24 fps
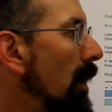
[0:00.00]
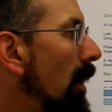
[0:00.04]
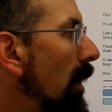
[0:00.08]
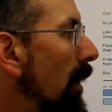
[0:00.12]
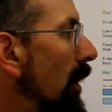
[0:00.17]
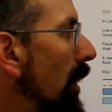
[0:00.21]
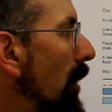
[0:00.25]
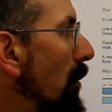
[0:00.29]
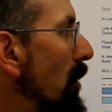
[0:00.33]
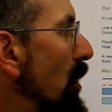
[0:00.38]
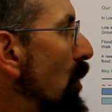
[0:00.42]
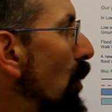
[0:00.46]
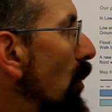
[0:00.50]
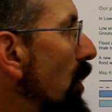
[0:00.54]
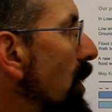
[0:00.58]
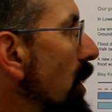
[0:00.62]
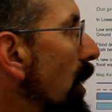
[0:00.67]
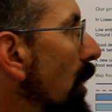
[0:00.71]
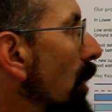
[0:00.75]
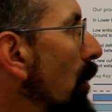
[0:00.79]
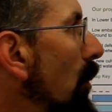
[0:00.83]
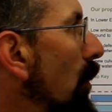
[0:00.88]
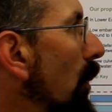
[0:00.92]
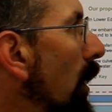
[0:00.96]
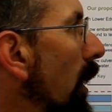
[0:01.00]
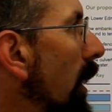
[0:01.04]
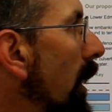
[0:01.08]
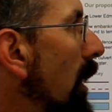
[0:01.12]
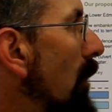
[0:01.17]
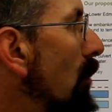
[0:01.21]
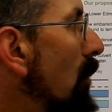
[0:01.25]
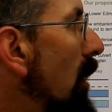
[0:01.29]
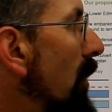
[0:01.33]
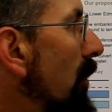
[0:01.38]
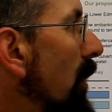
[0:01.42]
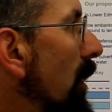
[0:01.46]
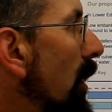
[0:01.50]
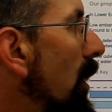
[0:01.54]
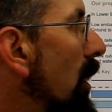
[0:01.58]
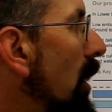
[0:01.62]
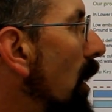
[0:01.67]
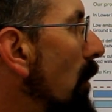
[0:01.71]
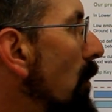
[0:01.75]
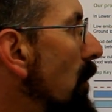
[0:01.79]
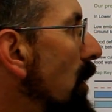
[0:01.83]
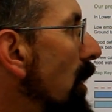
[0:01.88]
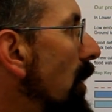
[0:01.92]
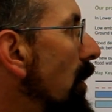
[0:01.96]
There is also a river that
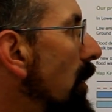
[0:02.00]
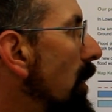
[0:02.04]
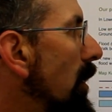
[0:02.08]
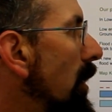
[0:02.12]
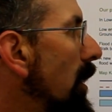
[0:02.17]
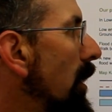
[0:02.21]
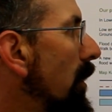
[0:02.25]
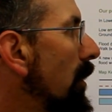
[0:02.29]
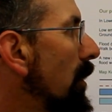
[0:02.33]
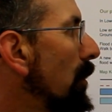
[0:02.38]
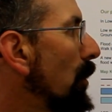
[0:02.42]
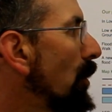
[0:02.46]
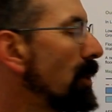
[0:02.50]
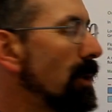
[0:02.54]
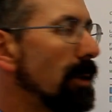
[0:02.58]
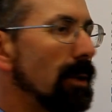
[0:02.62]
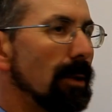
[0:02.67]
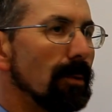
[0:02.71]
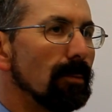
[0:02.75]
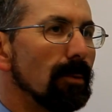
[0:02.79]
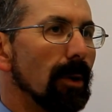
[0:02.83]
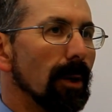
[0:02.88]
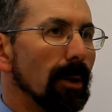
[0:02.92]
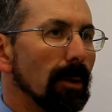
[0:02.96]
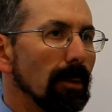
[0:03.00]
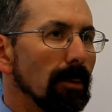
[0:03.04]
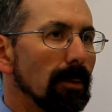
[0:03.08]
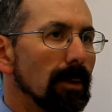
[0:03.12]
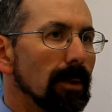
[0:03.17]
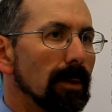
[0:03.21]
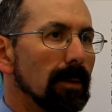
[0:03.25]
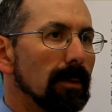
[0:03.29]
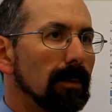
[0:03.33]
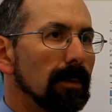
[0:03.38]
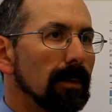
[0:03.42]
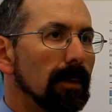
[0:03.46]
comes underneath Montague Road,